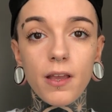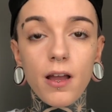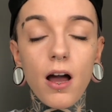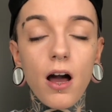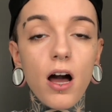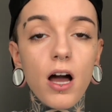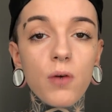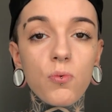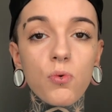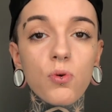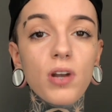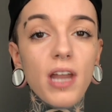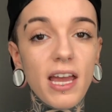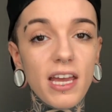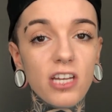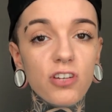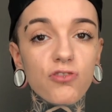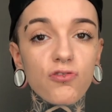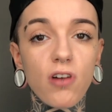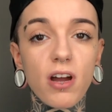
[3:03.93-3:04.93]
I will let
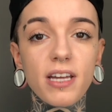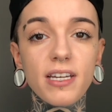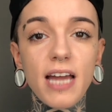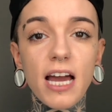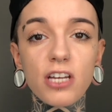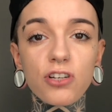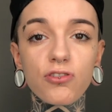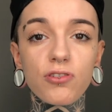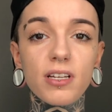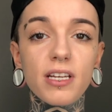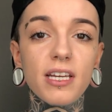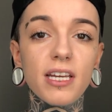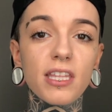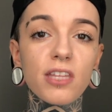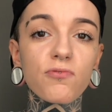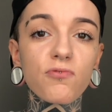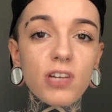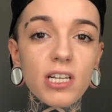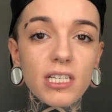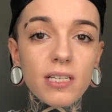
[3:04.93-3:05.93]
it dry naturally, and the
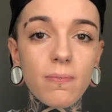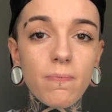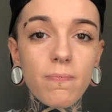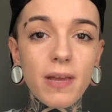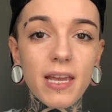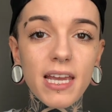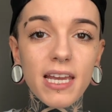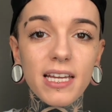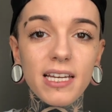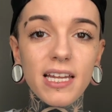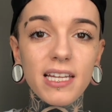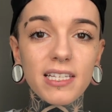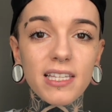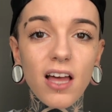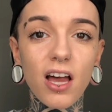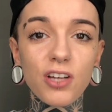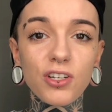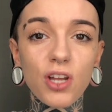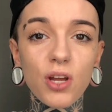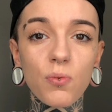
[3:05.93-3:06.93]
reason being is that
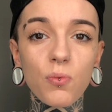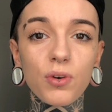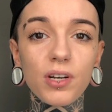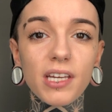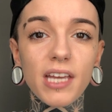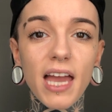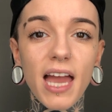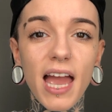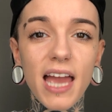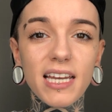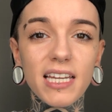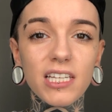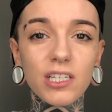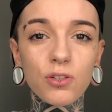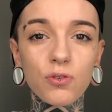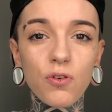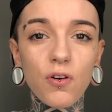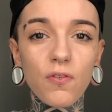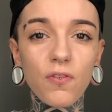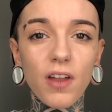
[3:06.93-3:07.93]
I don't want to get any
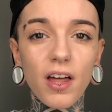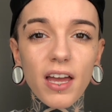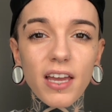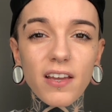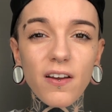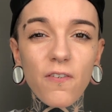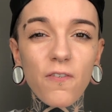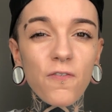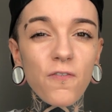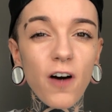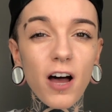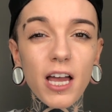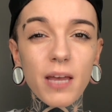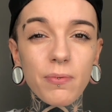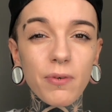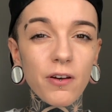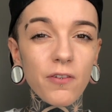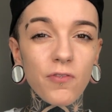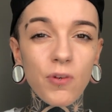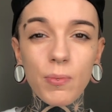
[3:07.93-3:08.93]
sort of like
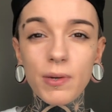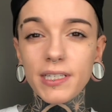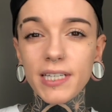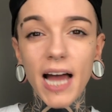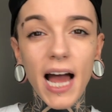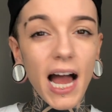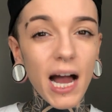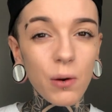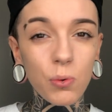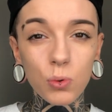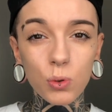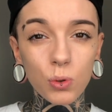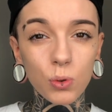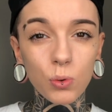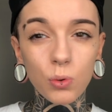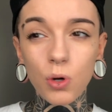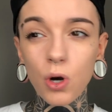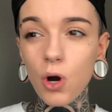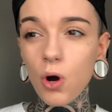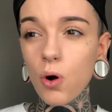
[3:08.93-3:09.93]
fibre from a
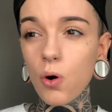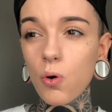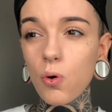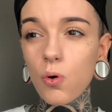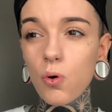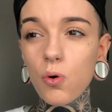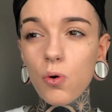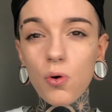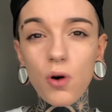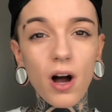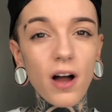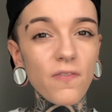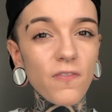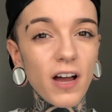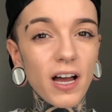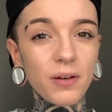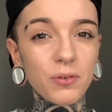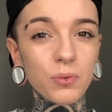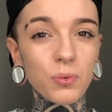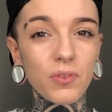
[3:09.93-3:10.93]
towel, or I
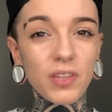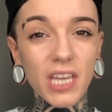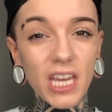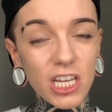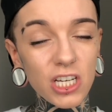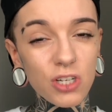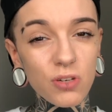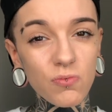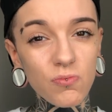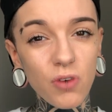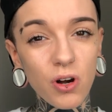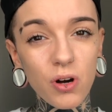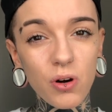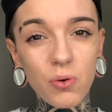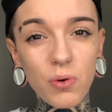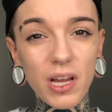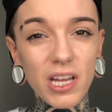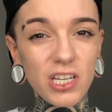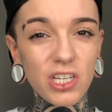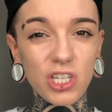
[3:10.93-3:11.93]
found with kitchen roll
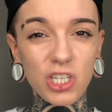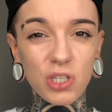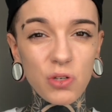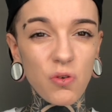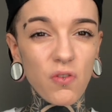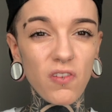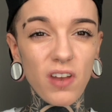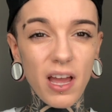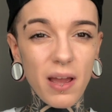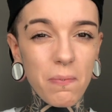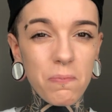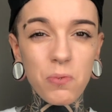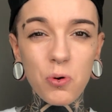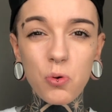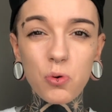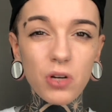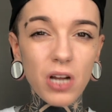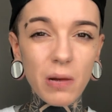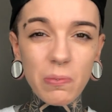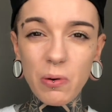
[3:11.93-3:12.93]
it just sort of like
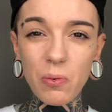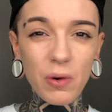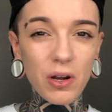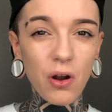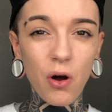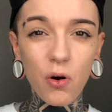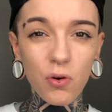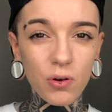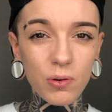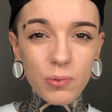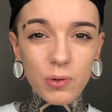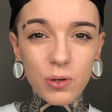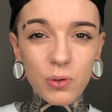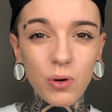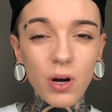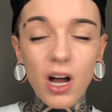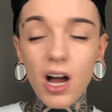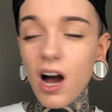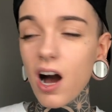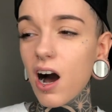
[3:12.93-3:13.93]
balled up and went horrible.
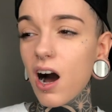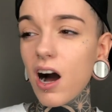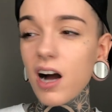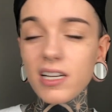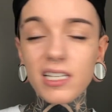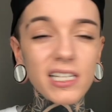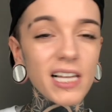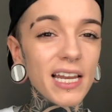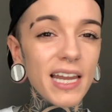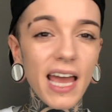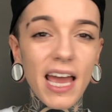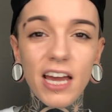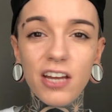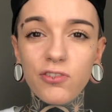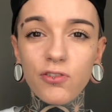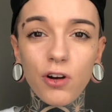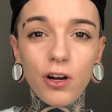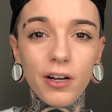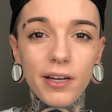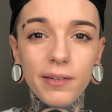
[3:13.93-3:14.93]
I just let it air
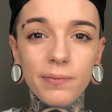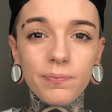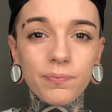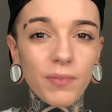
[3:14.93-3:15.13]
dry.